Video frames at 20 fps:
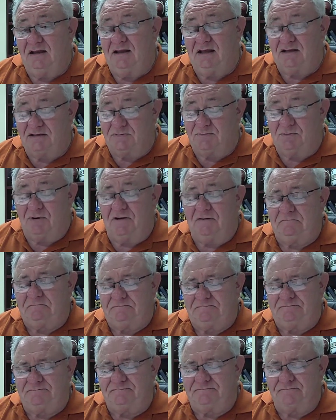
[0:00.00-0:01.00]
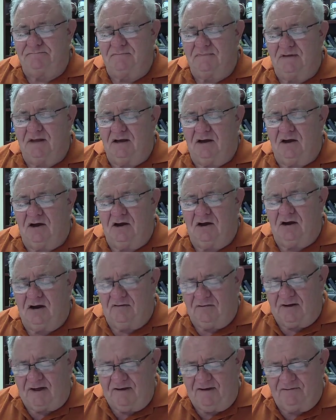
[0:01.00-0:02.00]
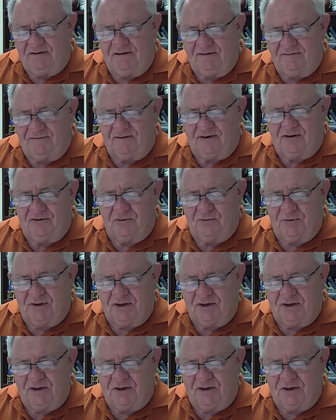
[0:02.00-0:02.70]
Let's pray. Our Heavenly Father,